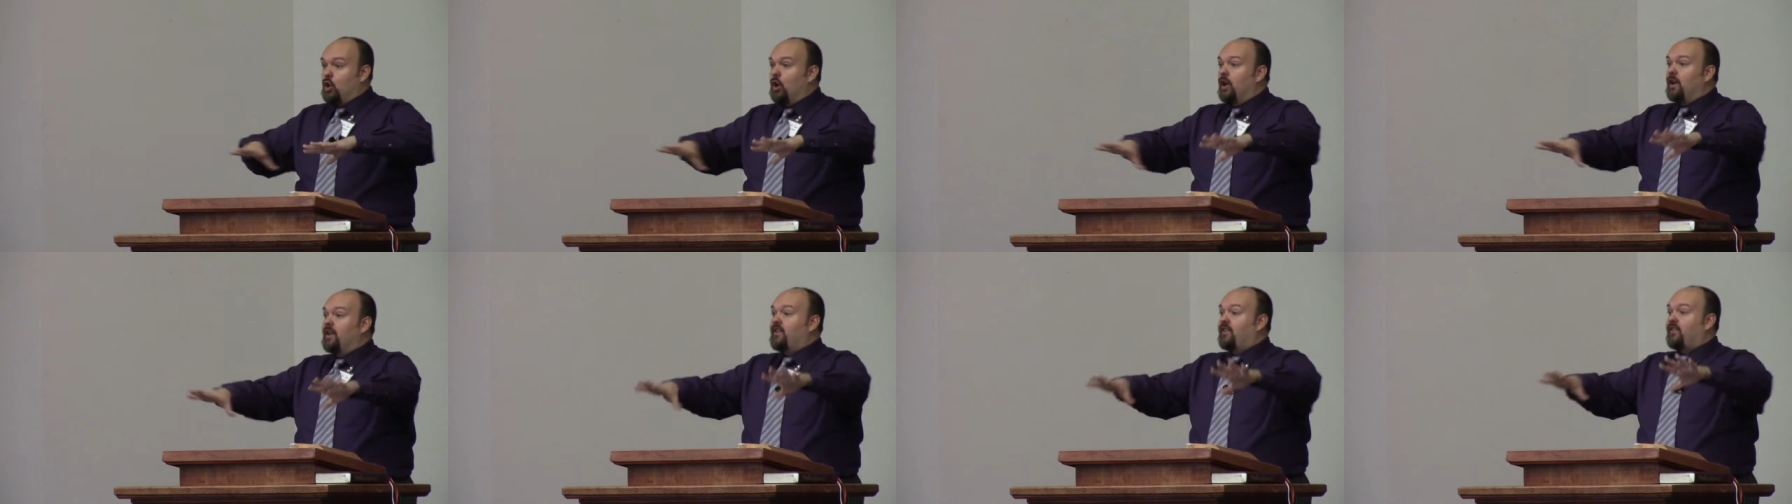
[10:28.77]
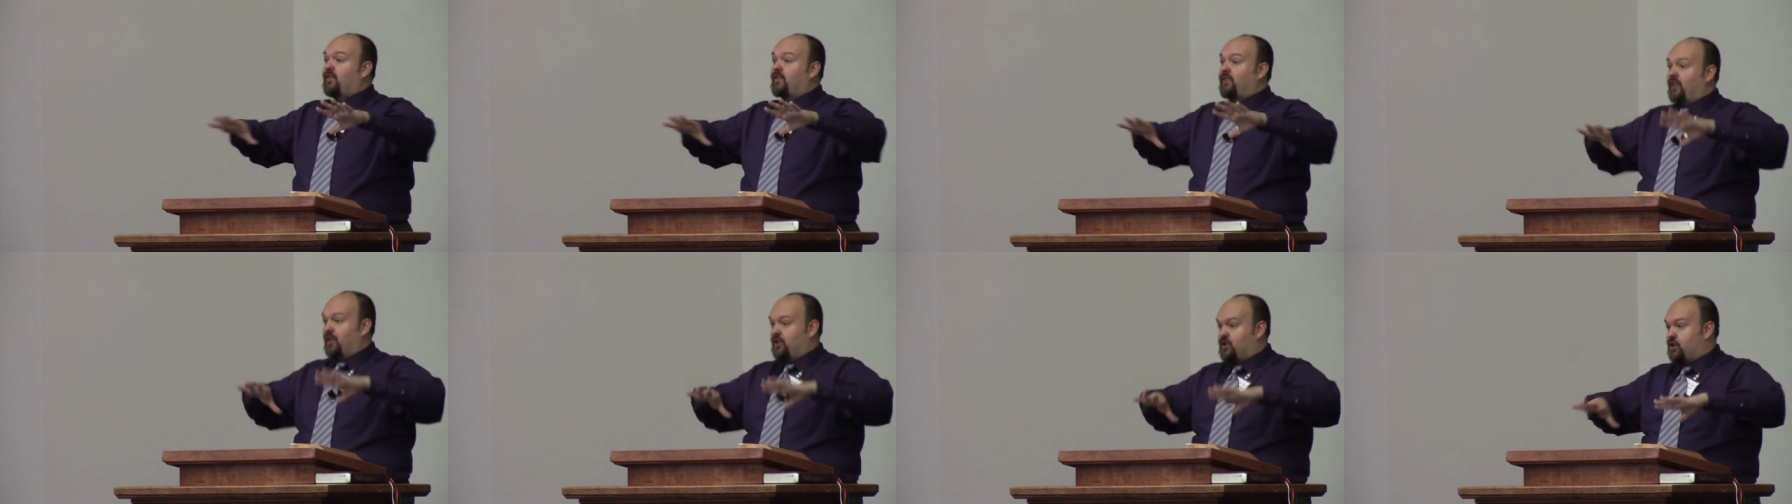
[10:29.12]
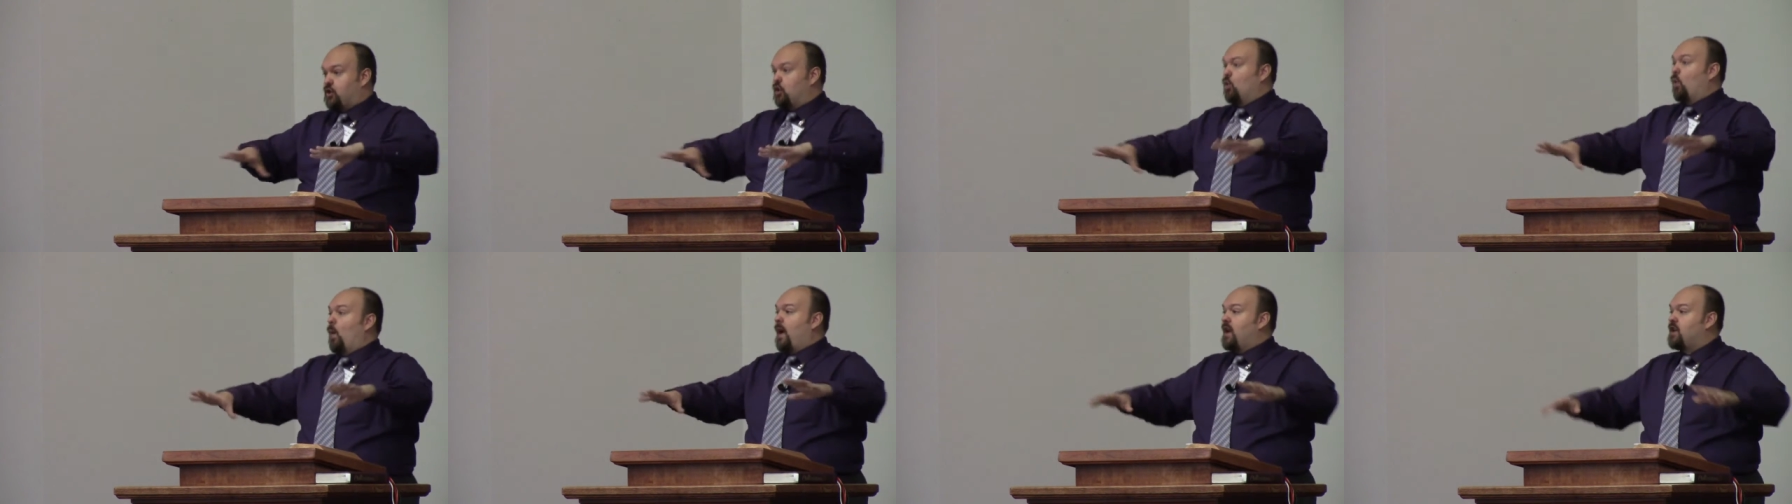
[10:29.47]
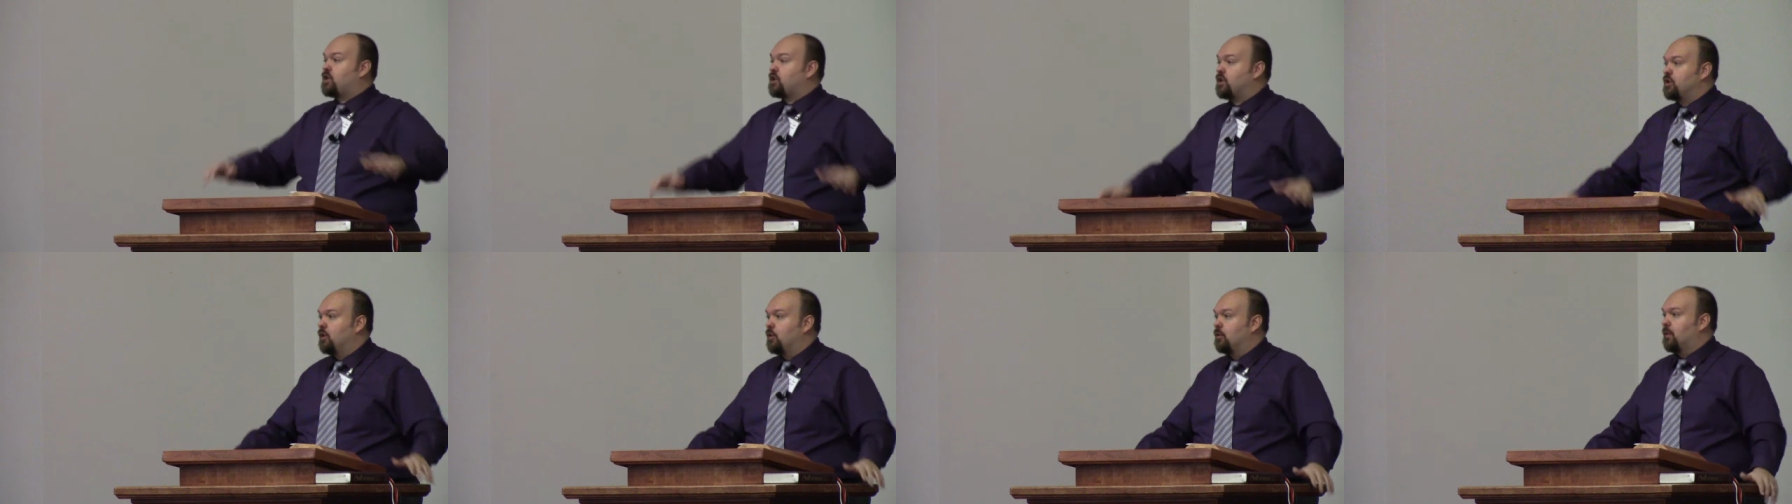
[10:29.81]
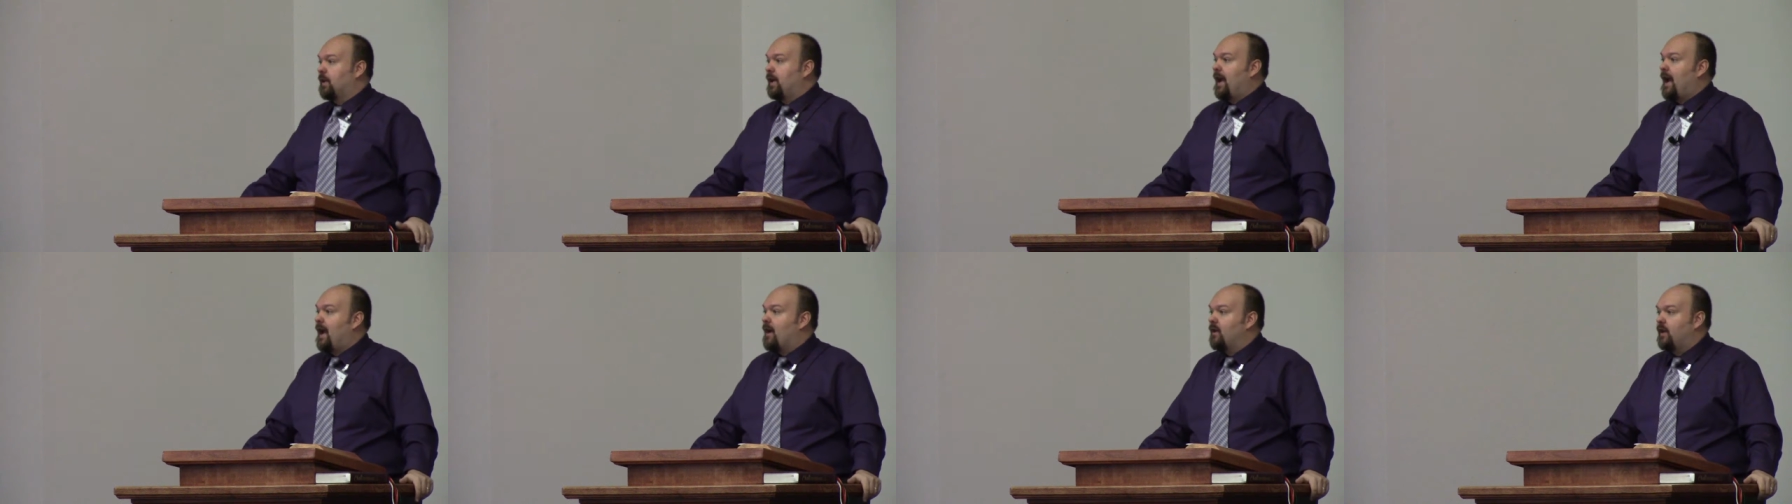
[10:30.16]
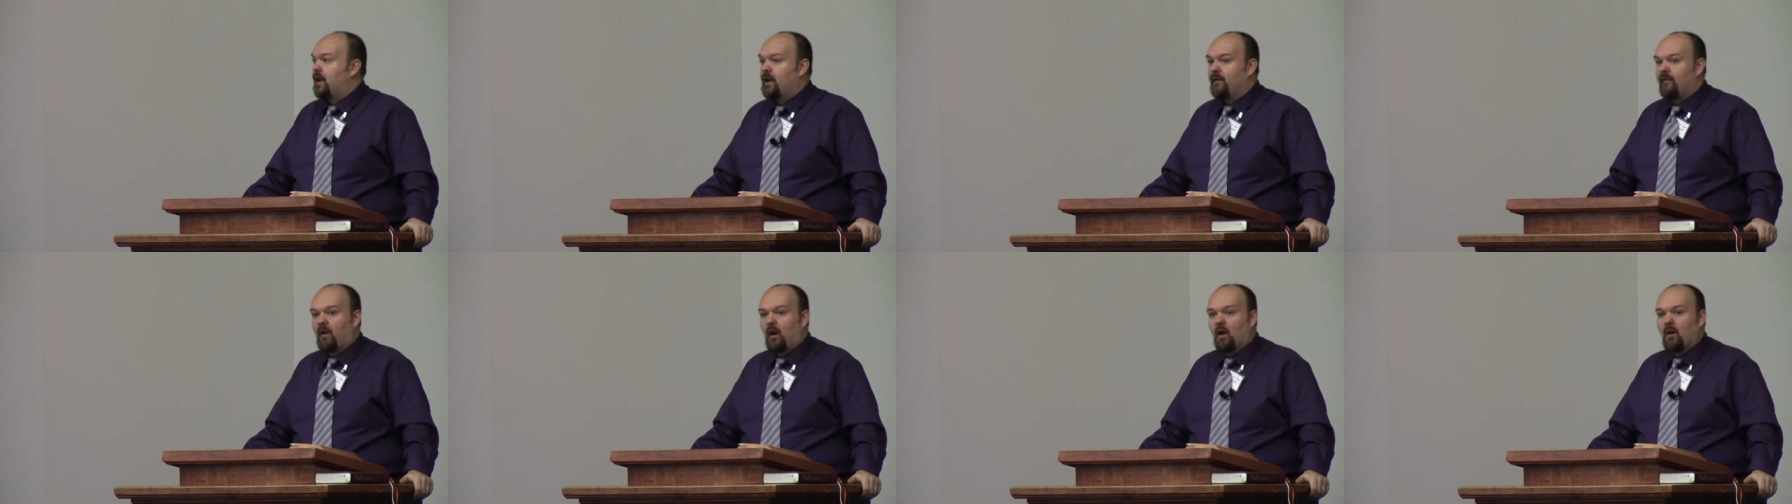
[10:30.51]
good situational
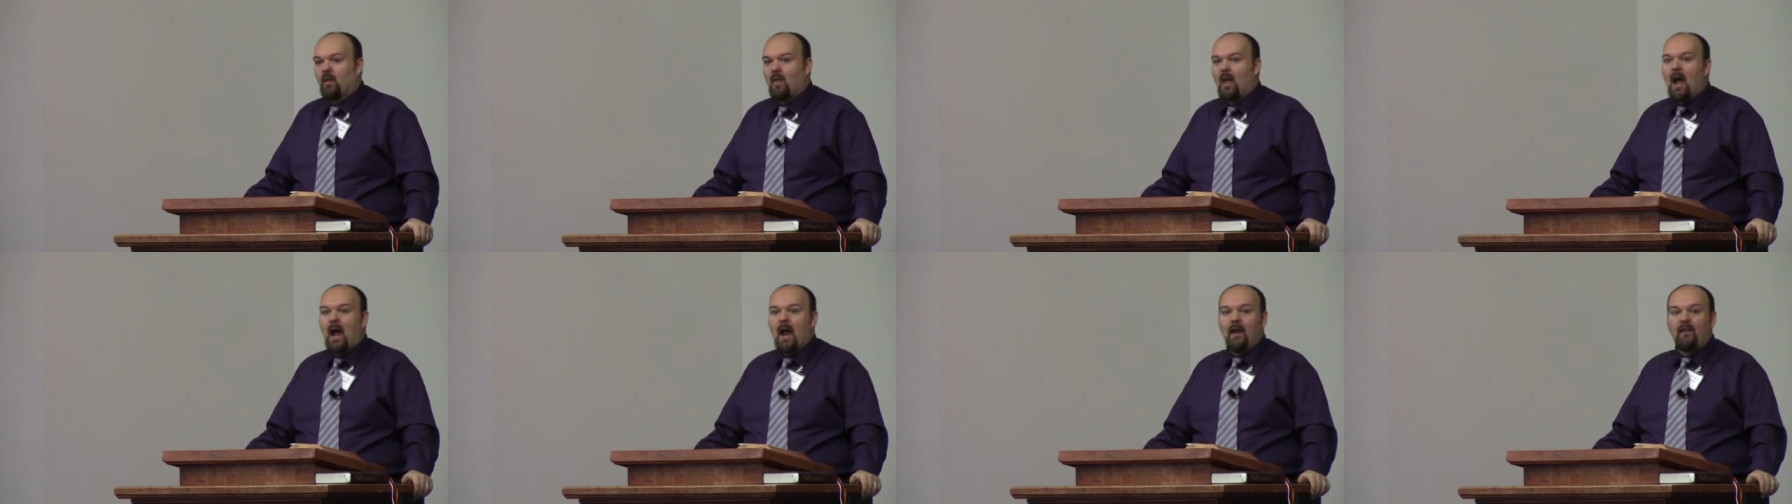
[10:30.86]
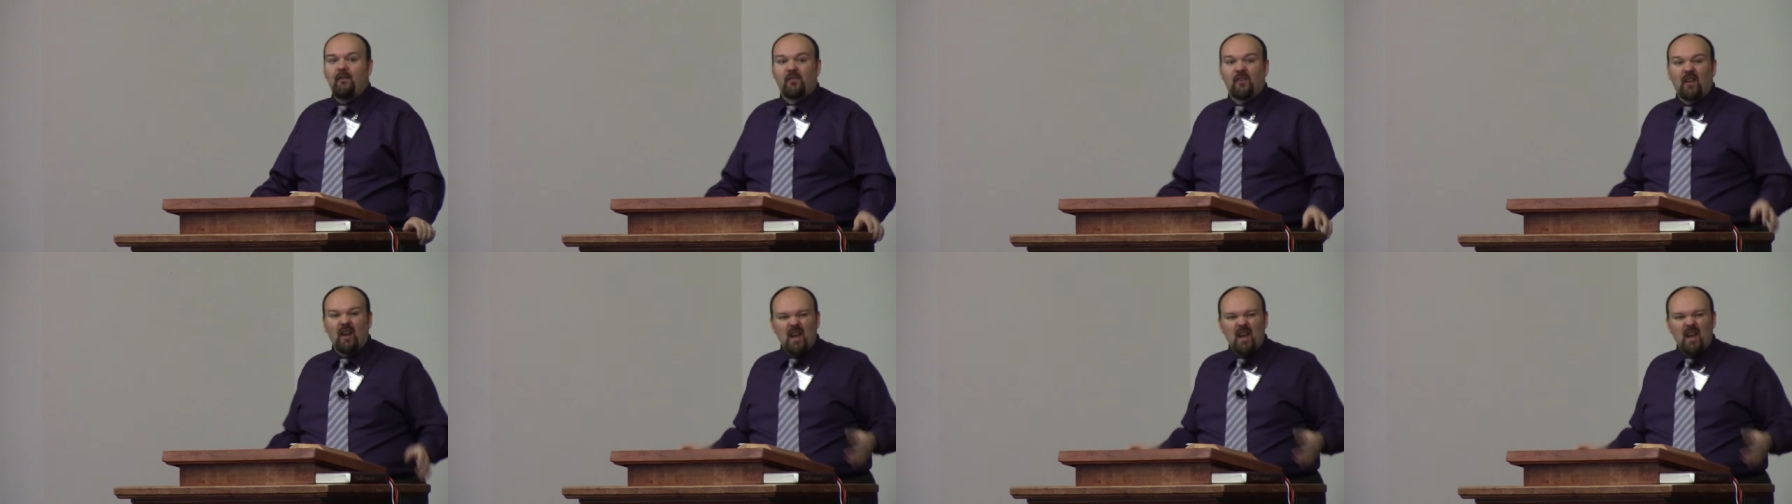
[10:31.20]
reality of our lives